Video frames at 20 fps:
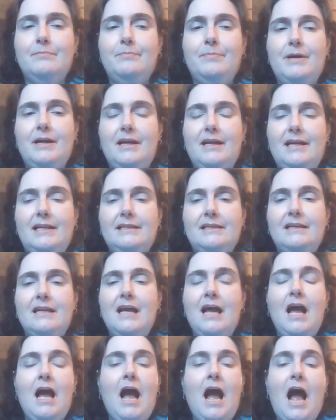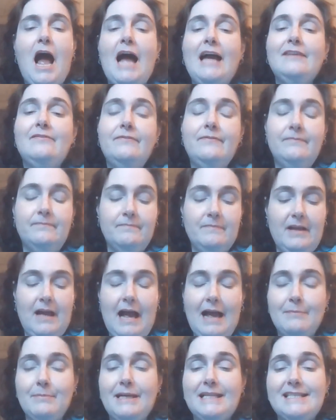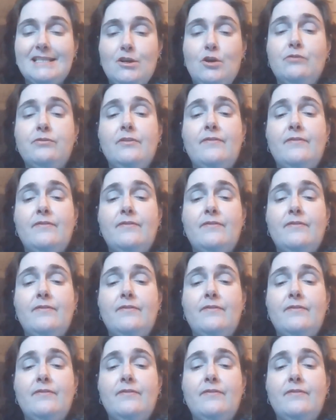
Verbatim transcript: but i I myself